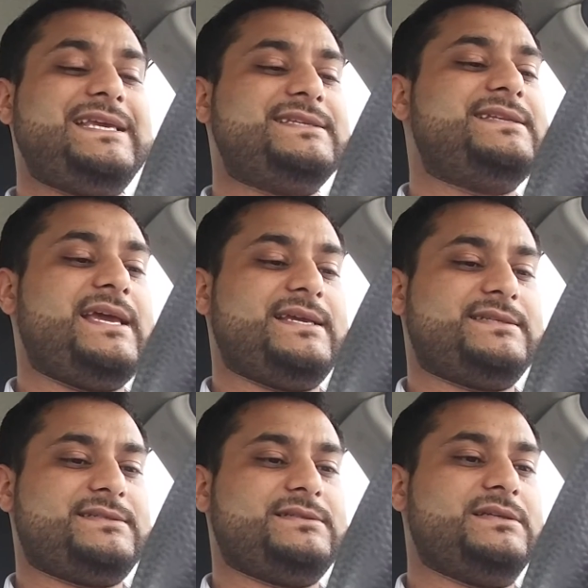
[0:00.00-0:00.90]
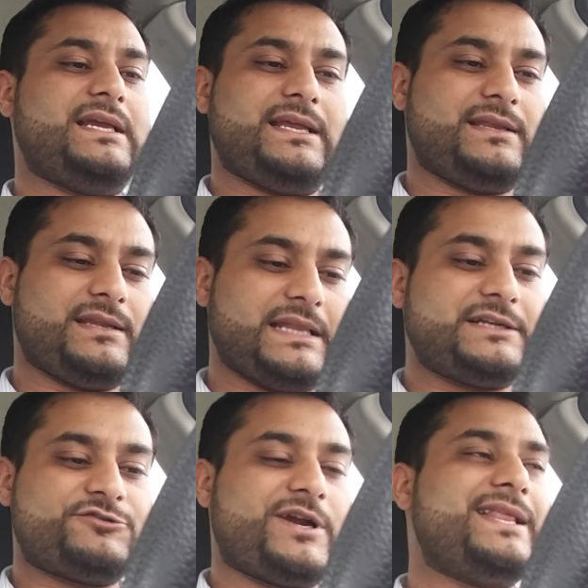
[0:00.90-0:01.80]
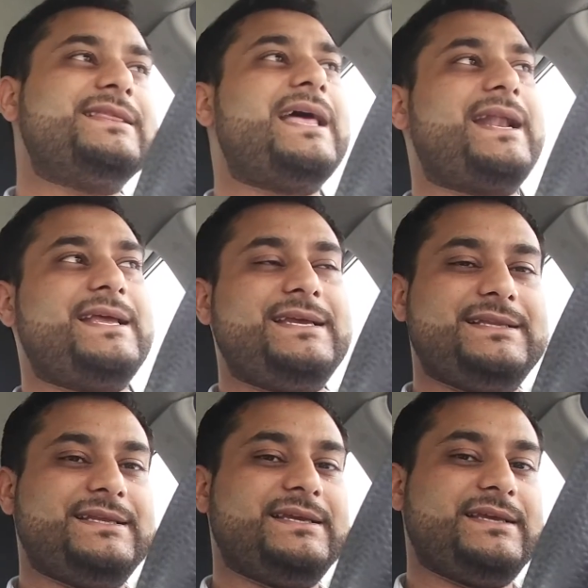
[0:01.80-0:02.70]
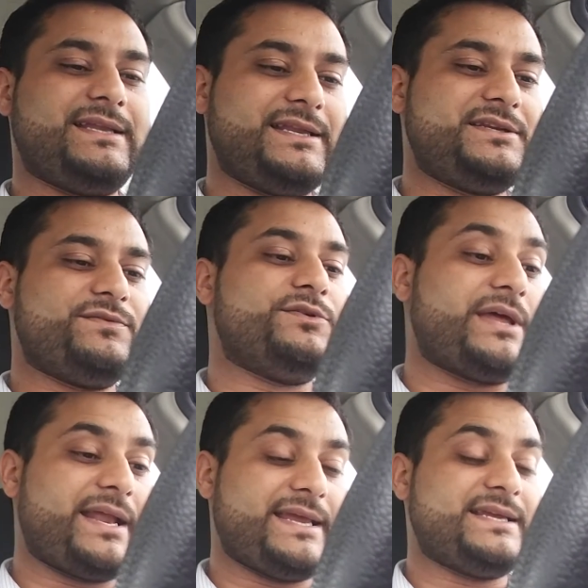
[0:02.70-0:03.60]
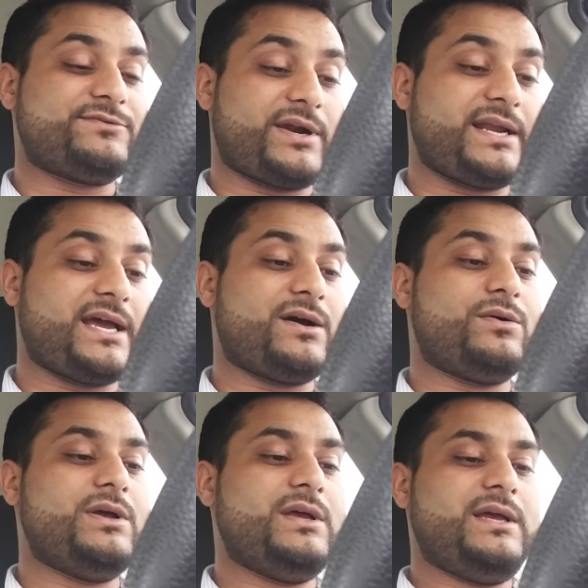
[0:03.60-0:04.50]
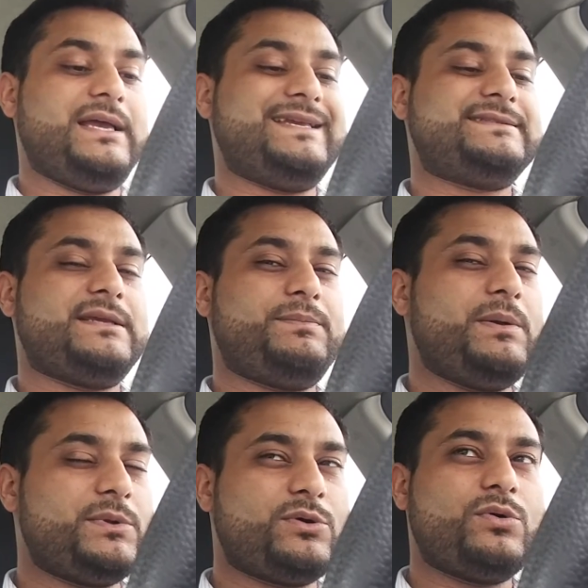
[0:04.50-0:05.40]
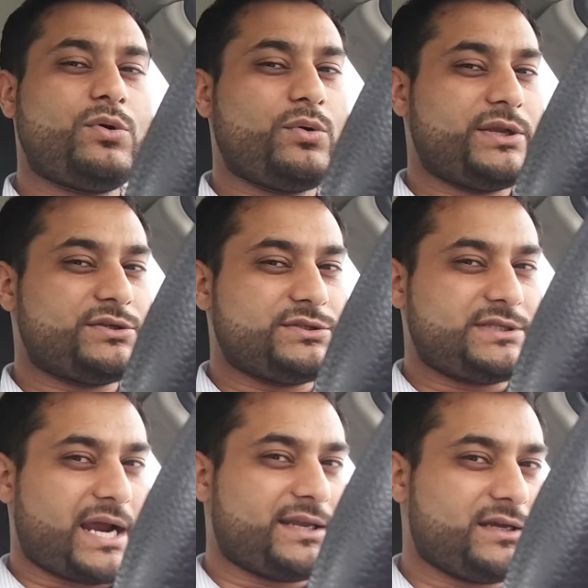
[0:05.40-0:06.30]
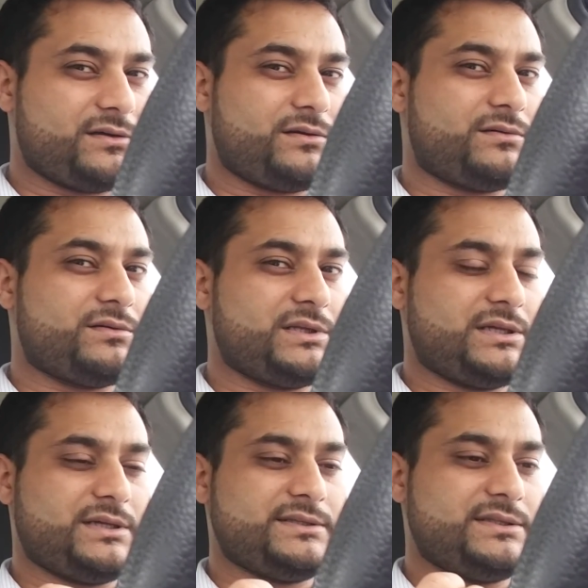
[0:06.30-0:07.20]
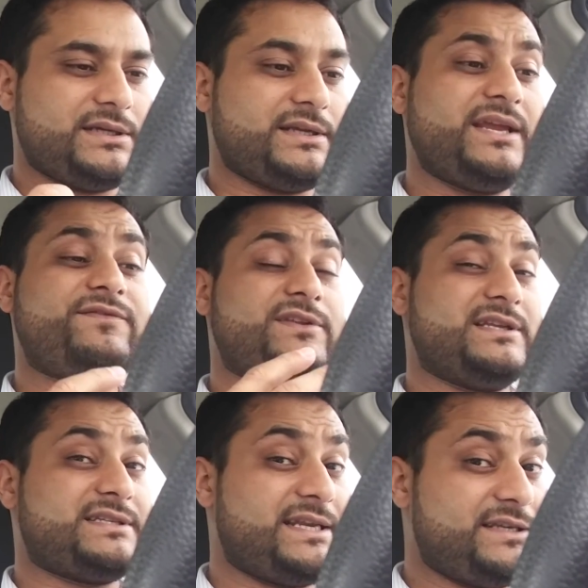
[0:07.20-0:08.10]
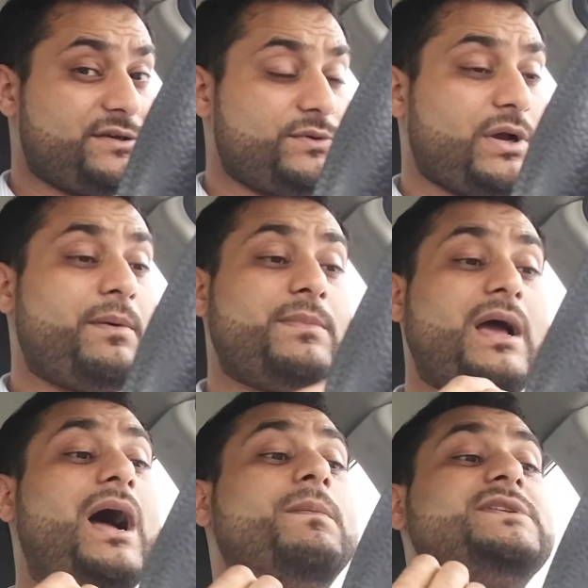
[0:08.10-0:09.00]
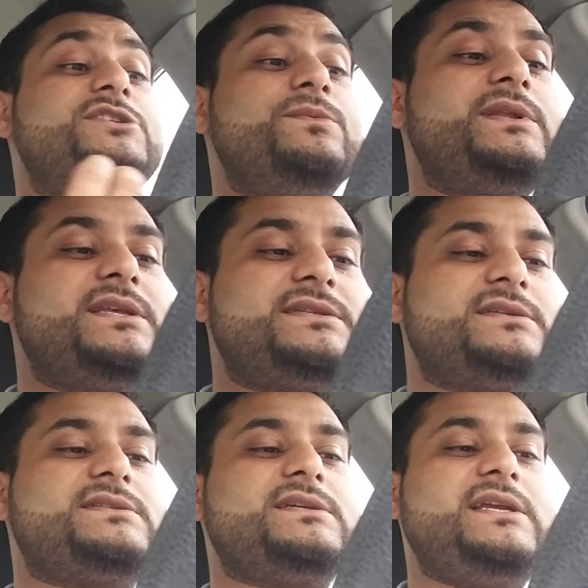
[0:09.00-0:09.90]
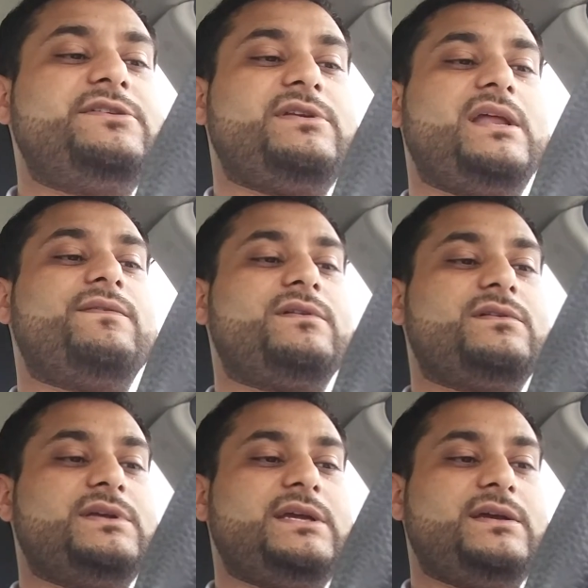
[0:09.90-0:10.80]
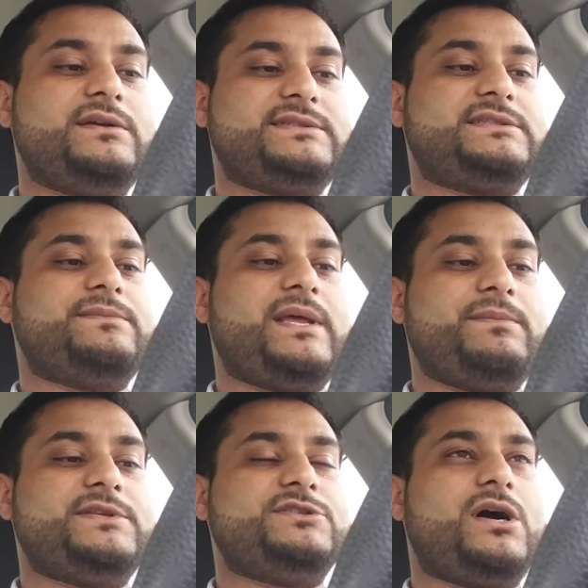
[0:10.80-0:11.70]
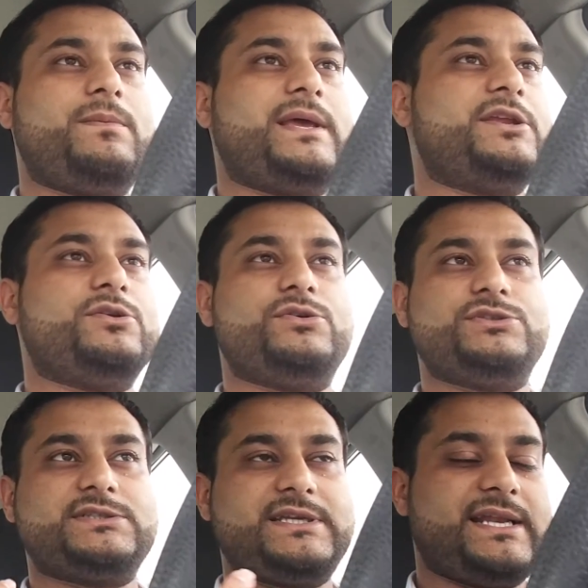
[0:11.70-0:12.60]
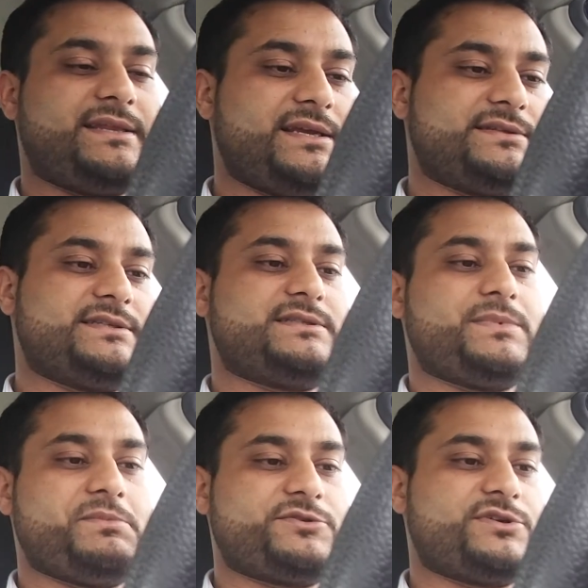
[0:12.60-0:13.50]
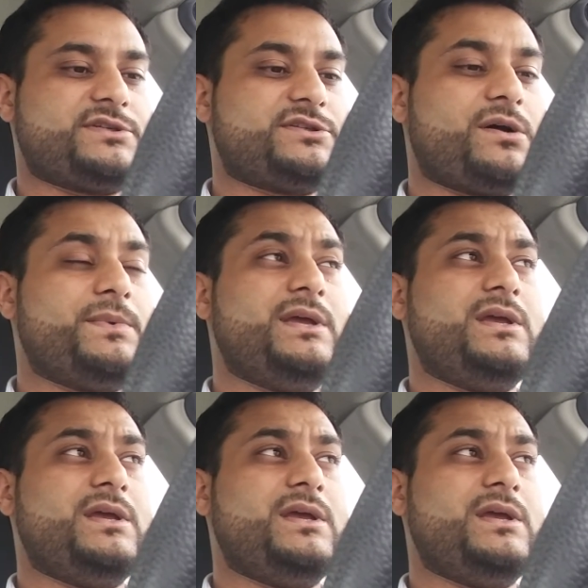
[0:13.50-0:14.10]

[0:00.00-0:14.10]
these days in the trend that an interview that is right now is that people don't go into technical uh, uh, if it's an interview i'm i'm assuming this is an entry level uh, system admin job like you know you're just getting the system administration job